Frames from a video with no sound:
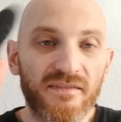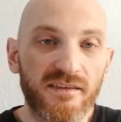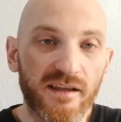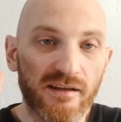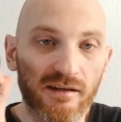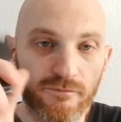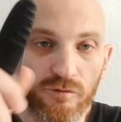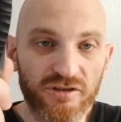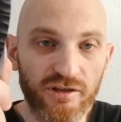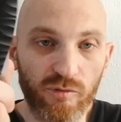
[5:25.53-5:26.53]
then
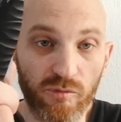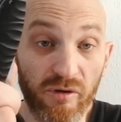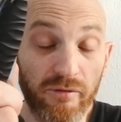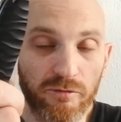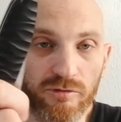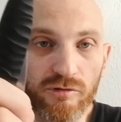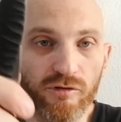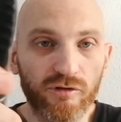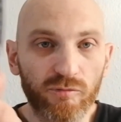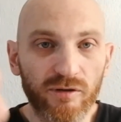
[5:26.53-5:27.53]
unfortunately you won't be able to
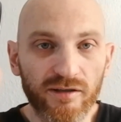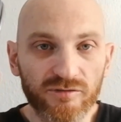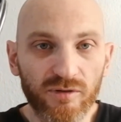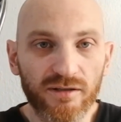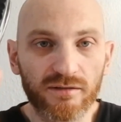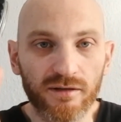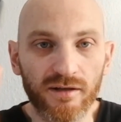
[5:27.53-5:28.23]
do it with this one.